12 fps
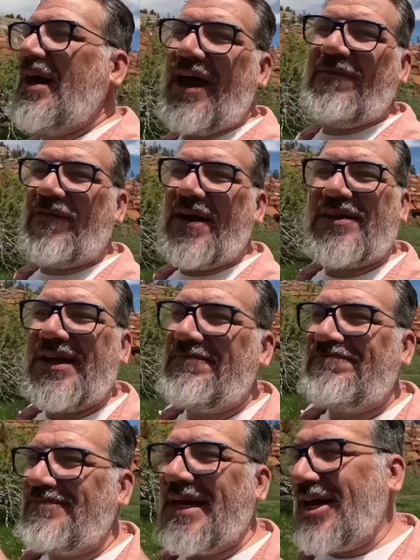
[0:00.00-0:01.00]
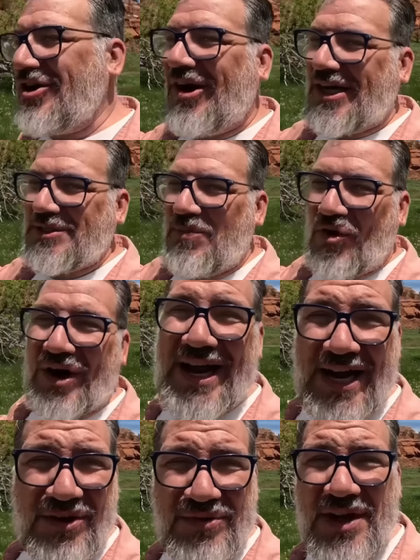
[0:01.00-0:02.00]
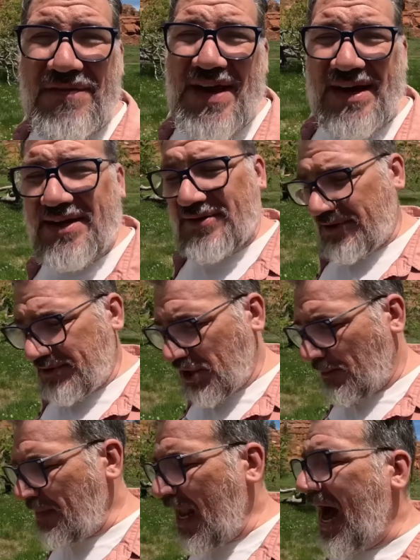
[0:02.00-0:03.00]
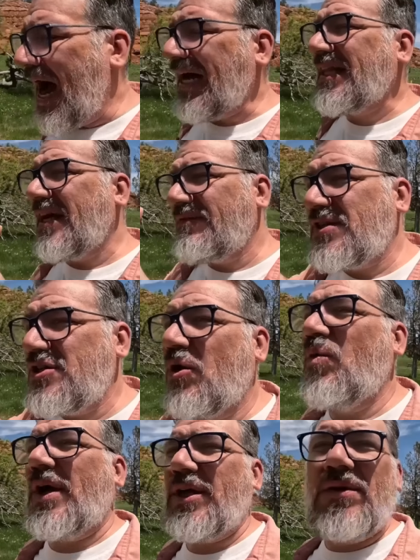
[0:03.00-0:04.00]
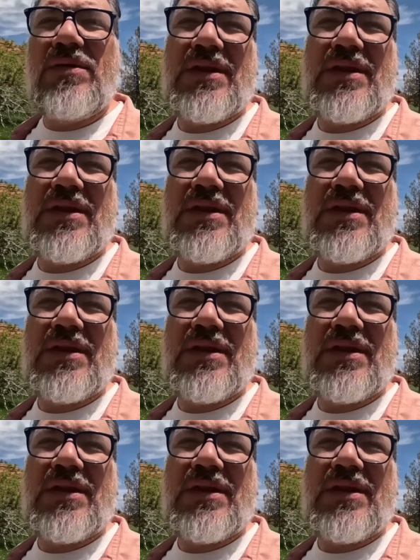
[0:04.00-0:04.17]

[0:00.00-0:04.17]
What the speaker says: And frankly, it costs more, and I don't love that either. So I'd love to know what you